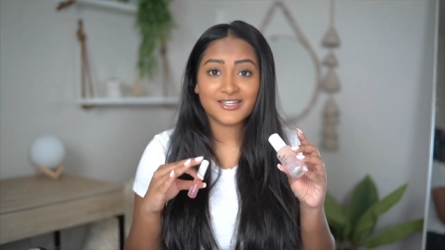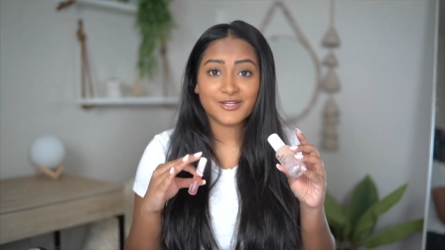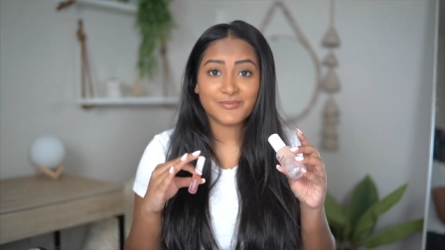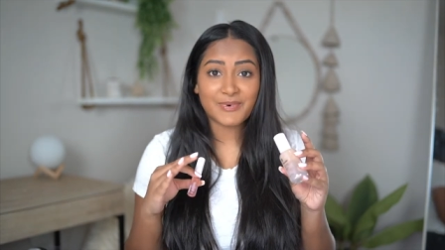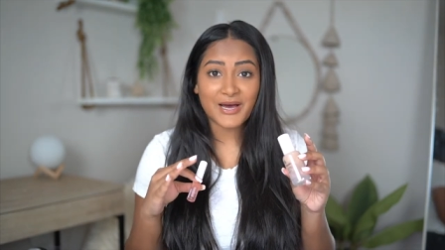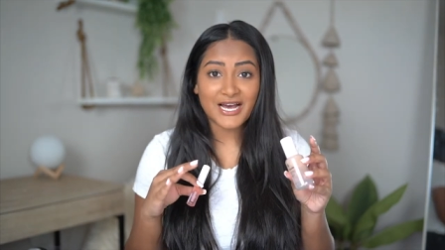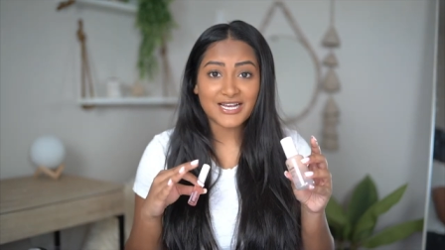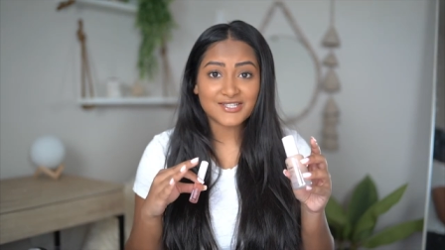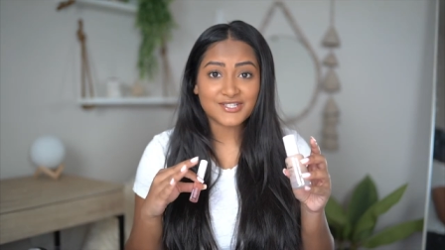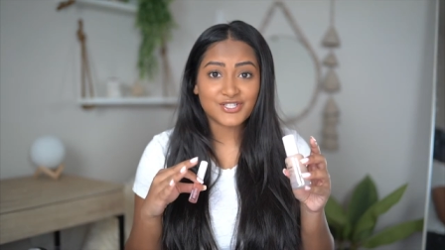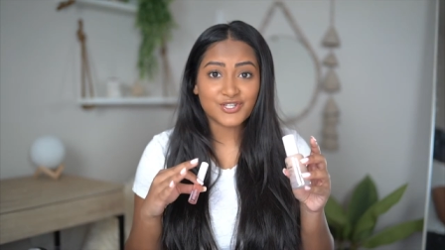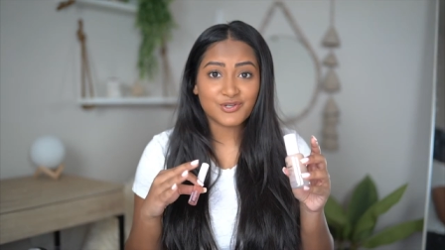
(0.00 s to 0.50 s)
The
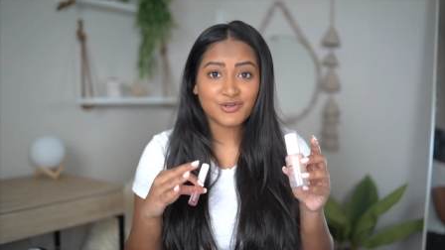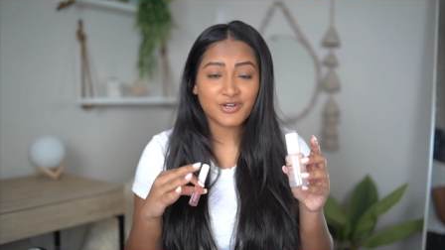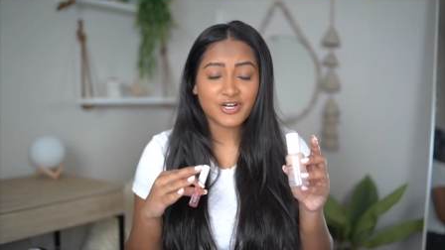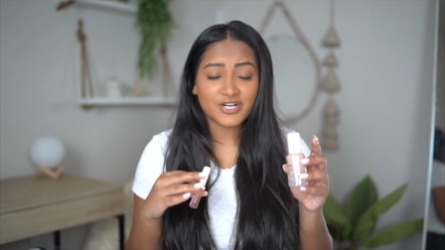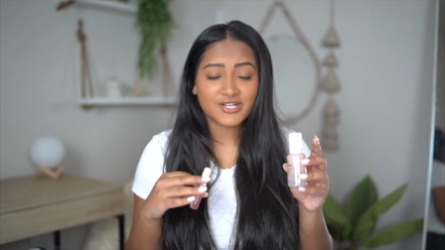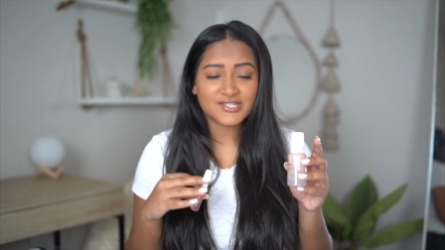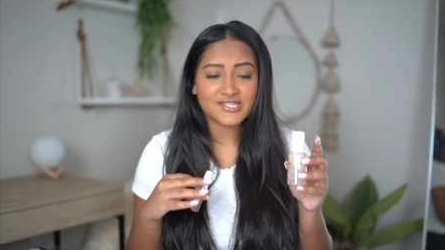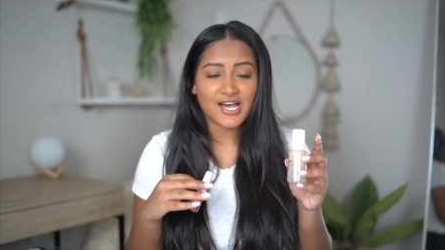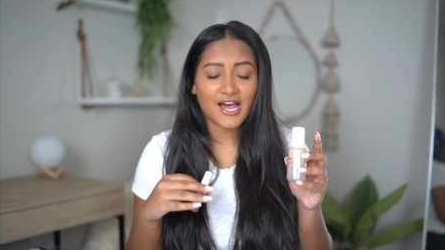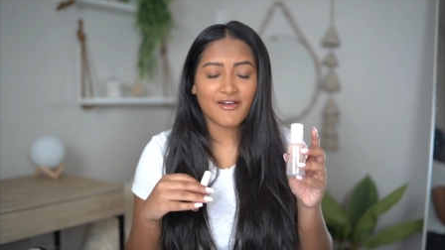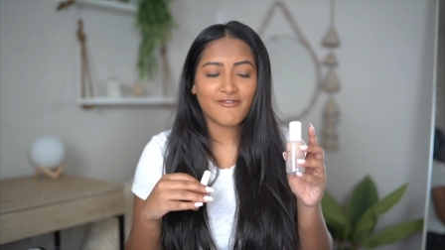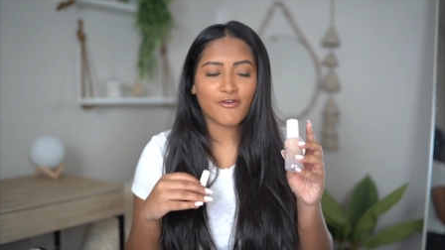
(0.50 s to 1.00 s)
past two
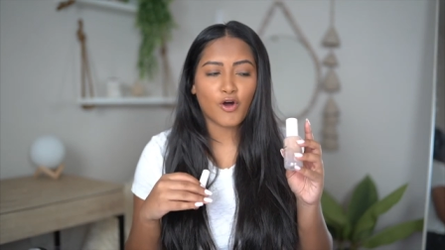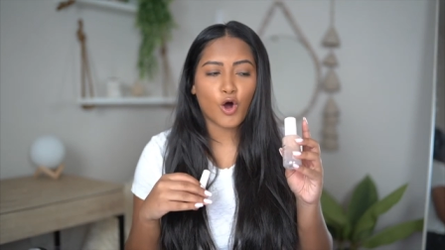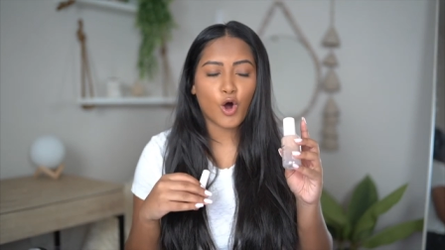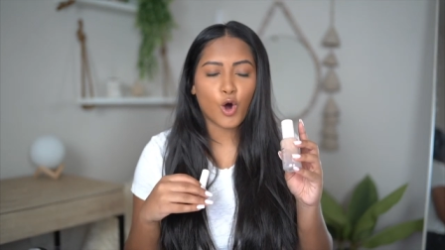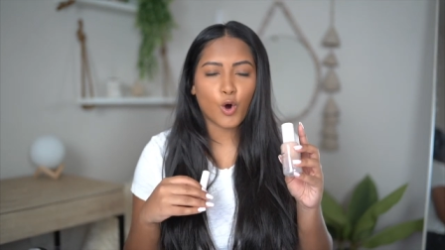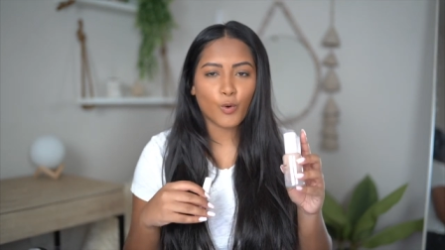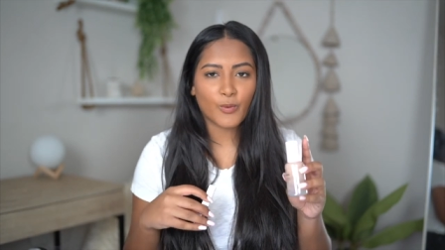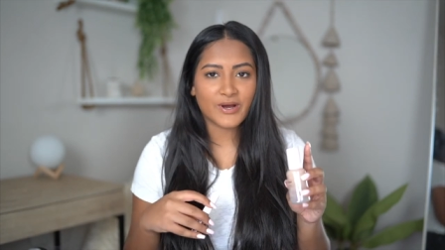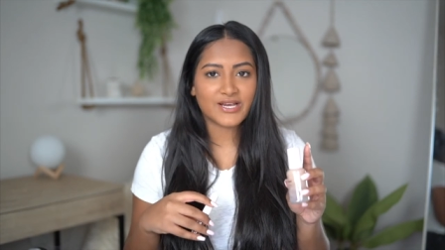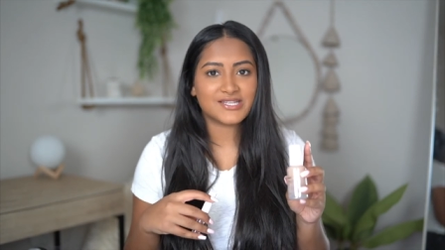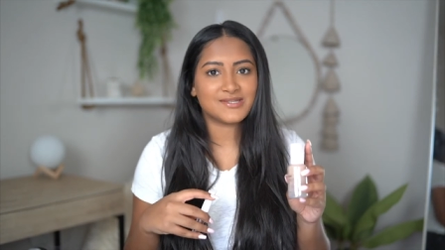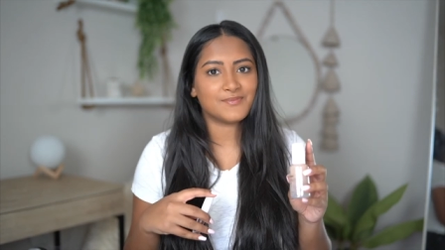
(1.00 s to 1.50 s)
years, I've
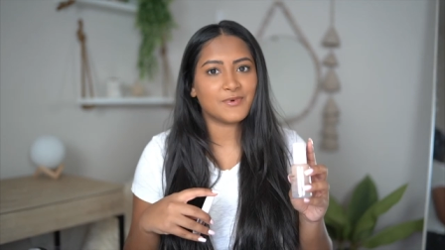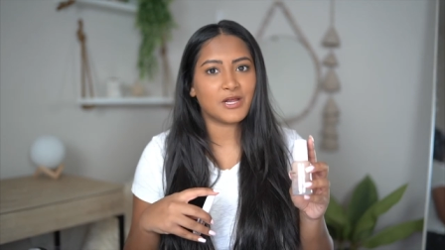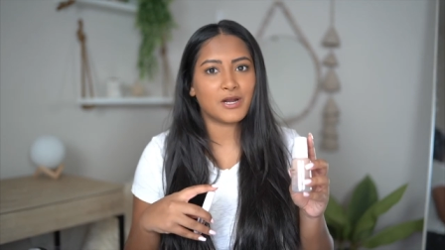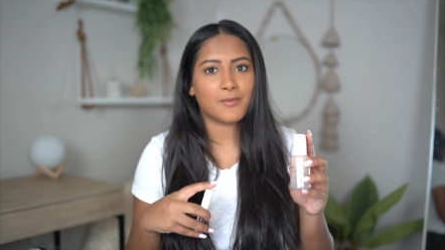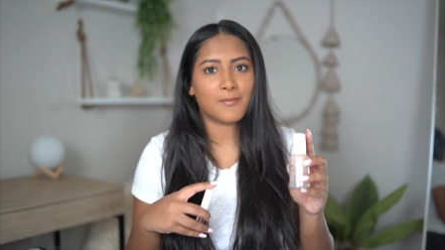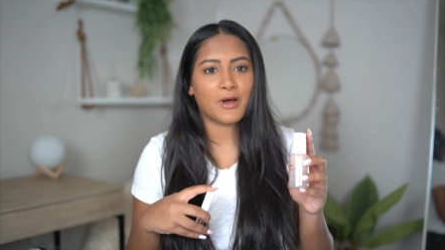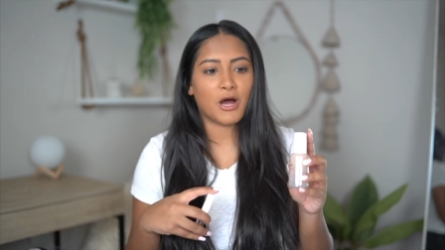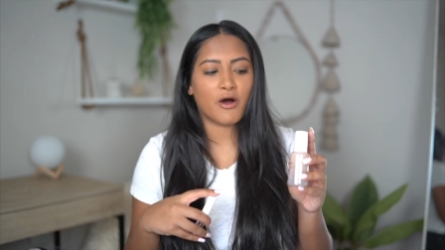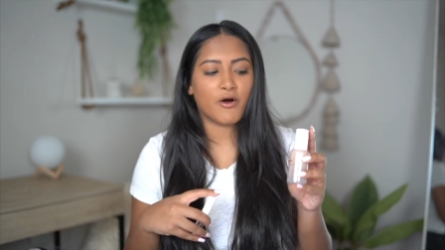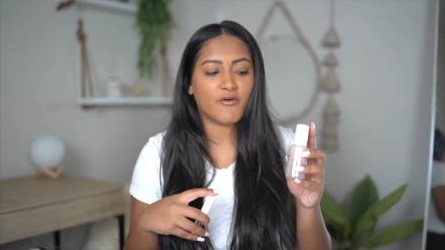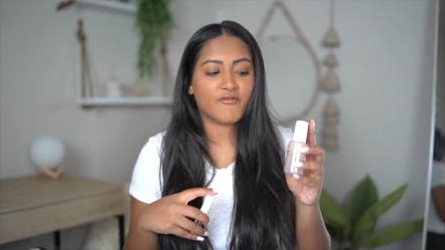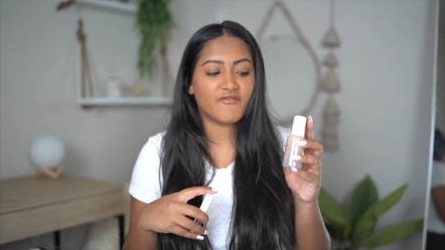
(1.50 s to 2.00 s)
always been
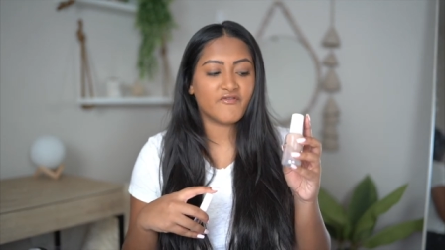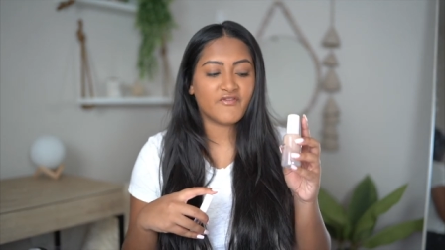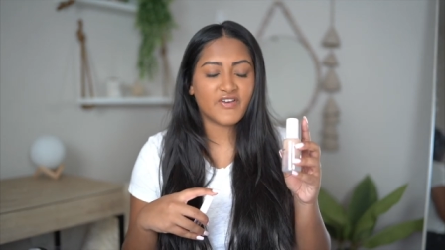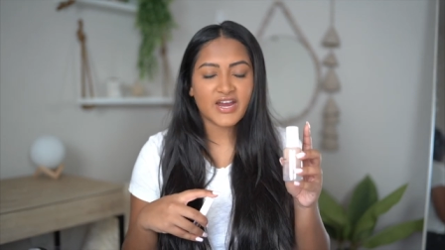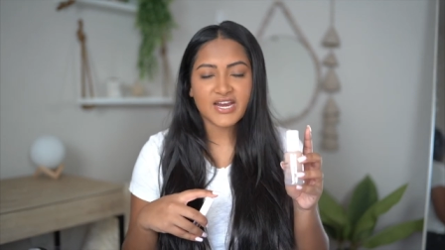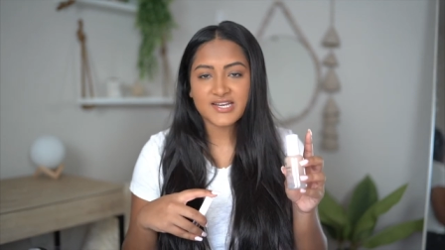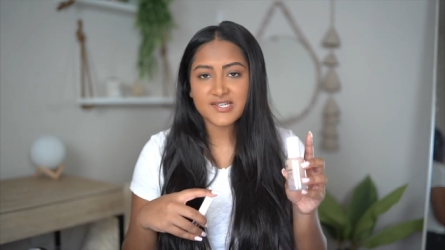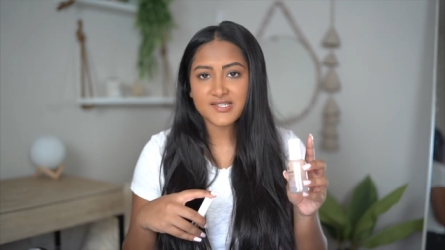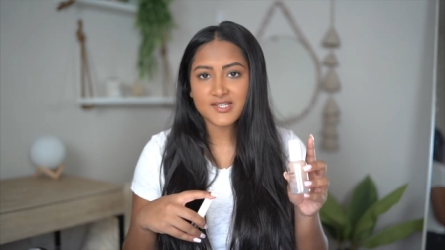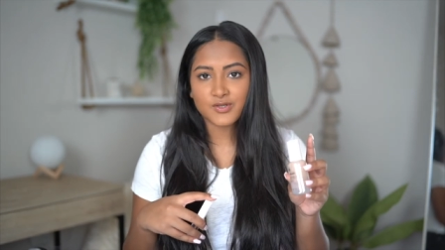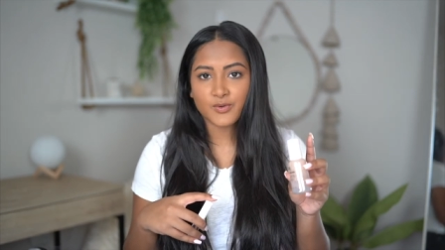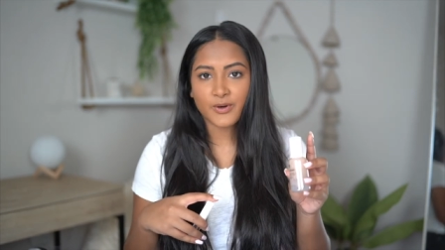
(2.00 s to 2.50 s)
about
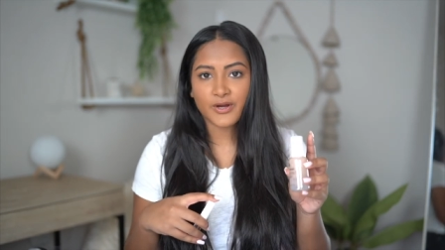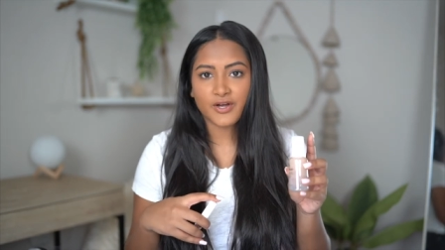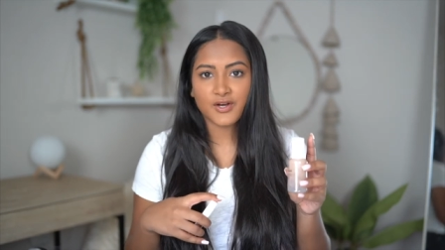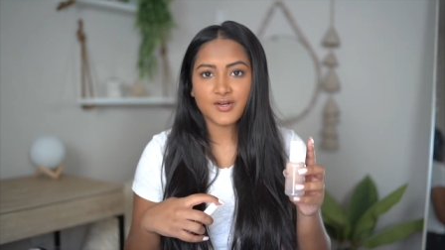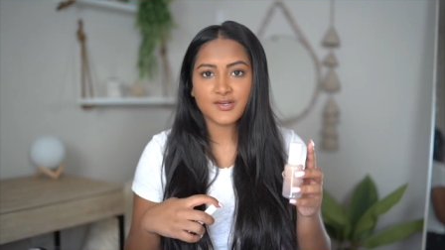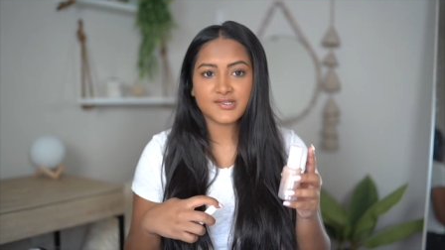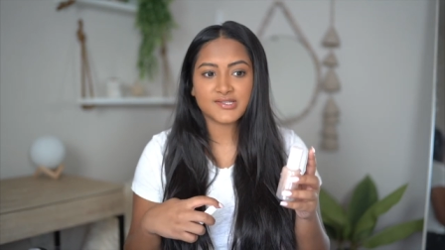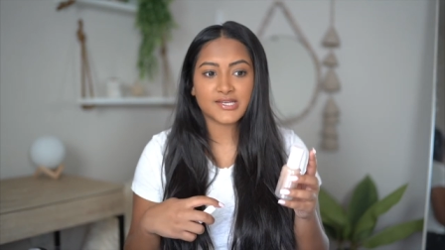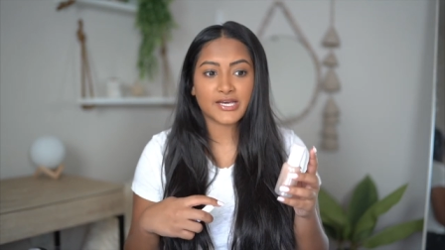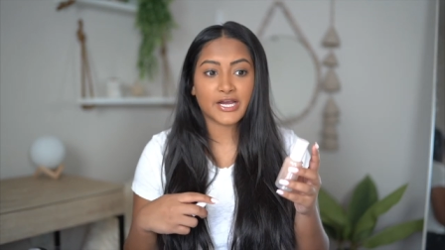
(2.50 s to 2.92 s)
face oils.